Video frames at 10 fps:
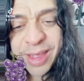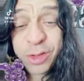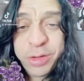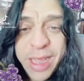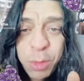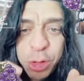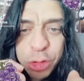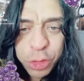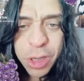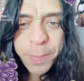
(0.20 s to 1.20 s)
Today I want
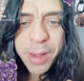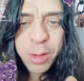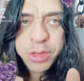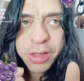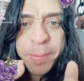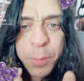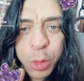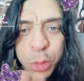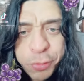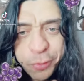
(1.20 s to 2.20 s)
to talk to you about the
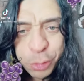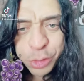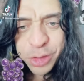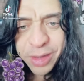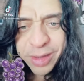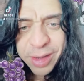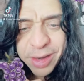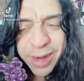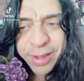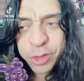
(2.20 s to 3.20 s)
mono fruit
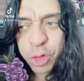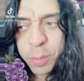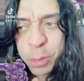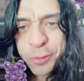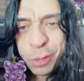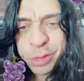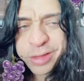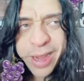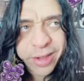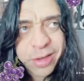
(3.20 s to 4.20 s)
cleanse or mono fruit
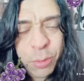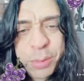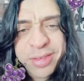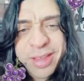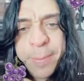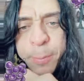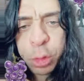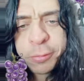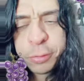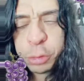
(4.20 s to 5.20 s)
diets. When we say
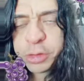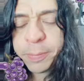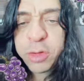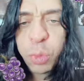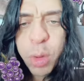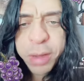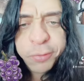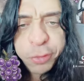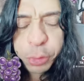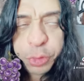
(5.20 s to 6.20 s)
mono fruit, it means one
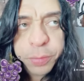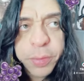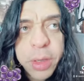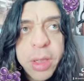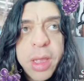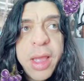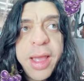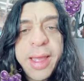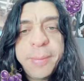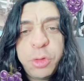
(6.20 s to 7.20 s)
fruit.
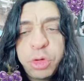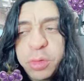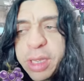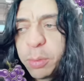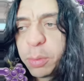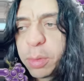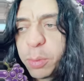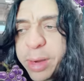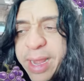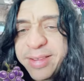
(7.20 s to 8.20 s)
Usually
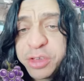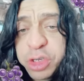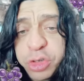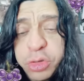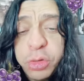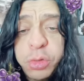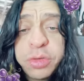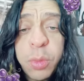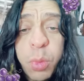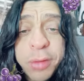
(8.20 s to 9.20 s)
when I suggest you
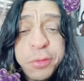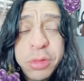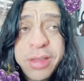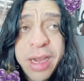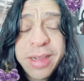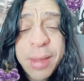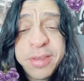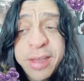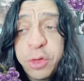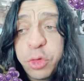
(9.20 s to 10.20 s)
use a one fruit diet, I'm
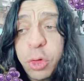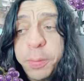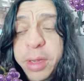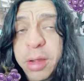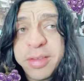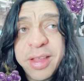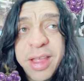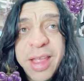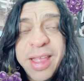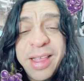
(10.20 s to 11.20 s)
saying so because
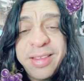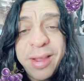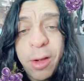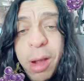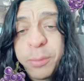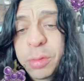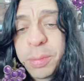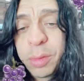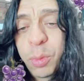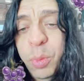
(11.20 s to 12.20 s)
it's the
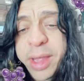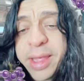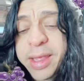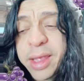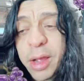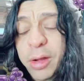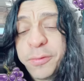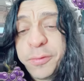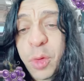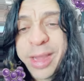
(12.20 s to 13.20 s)
optimal way
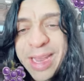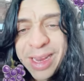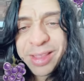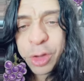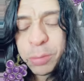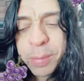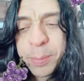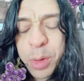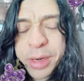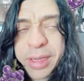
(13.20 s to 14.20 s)
for healing the
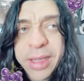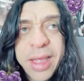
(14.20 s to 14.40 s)
human body,